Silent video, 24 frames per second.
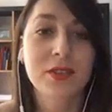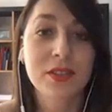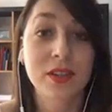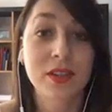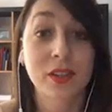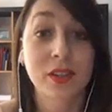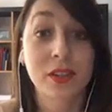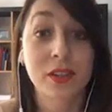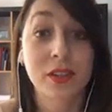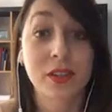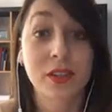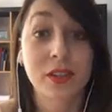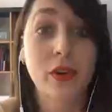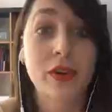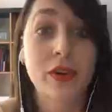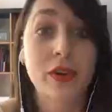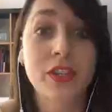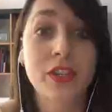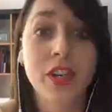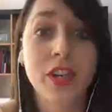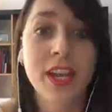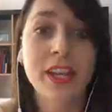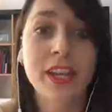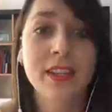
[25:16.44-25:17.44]
to start a
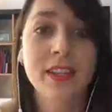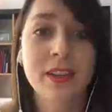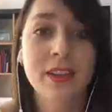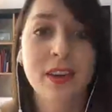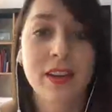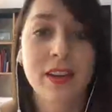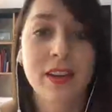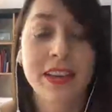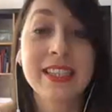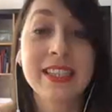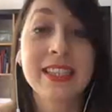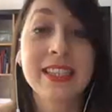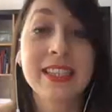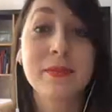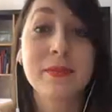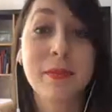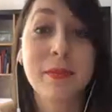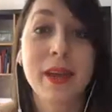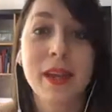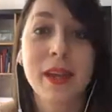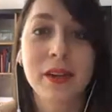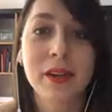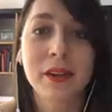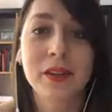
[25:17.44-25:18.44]
project, is it
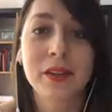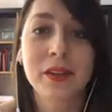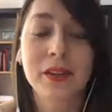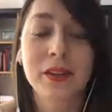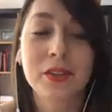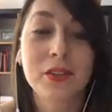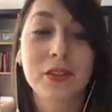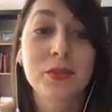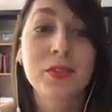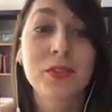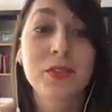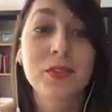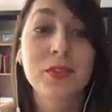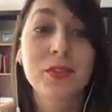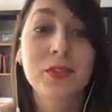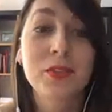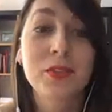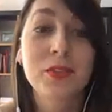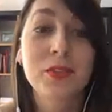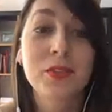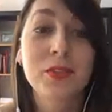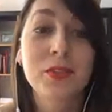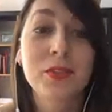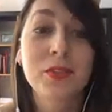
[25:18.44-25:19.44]
better to
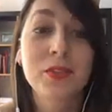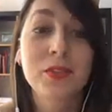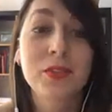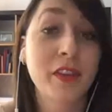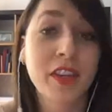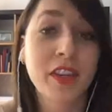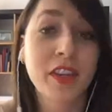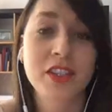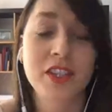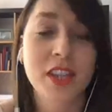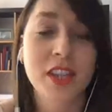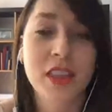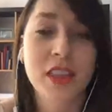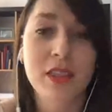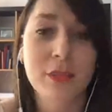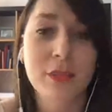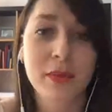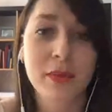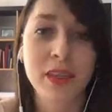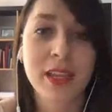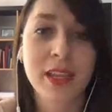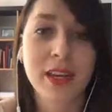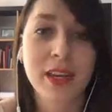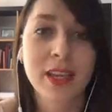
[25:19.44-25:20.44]
accept imperfection at the
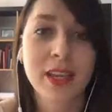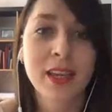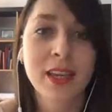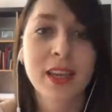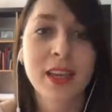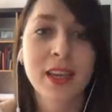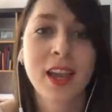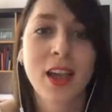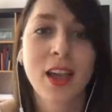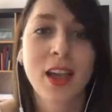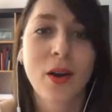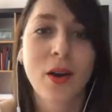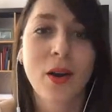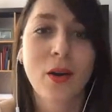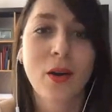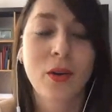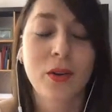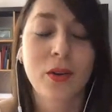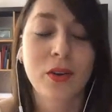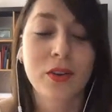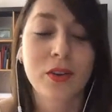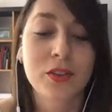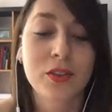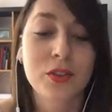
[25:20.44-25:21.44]
beginning
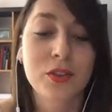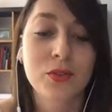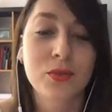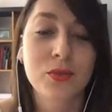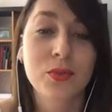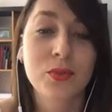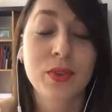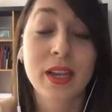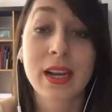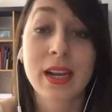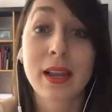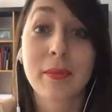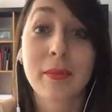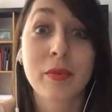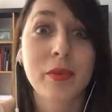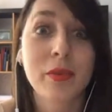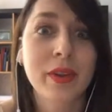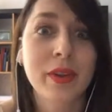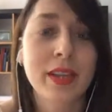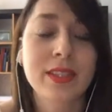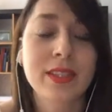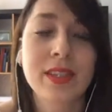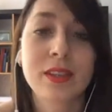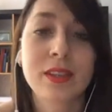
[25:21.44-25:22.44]
or to
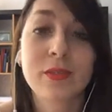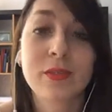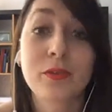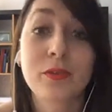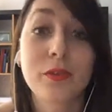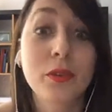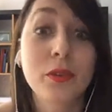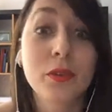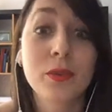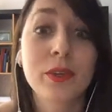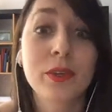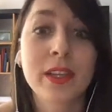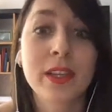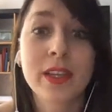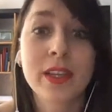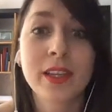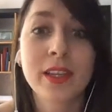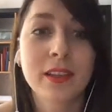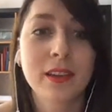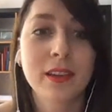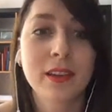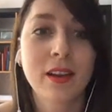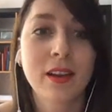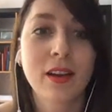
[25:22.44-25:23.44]
elaborate it
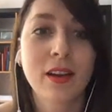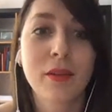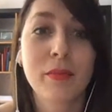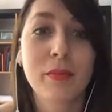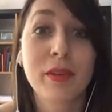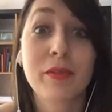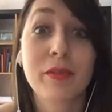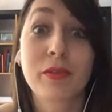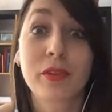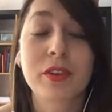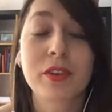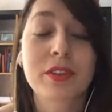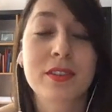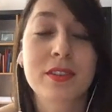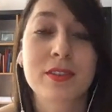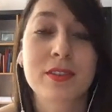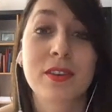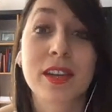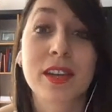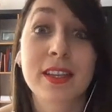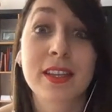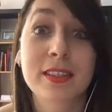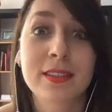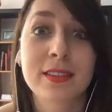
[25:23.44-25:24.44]
fully before it's
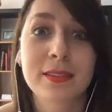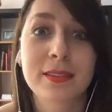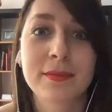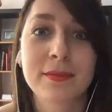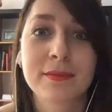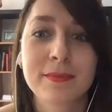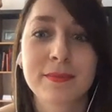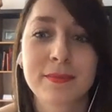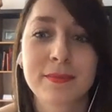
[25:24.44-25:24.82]
too late?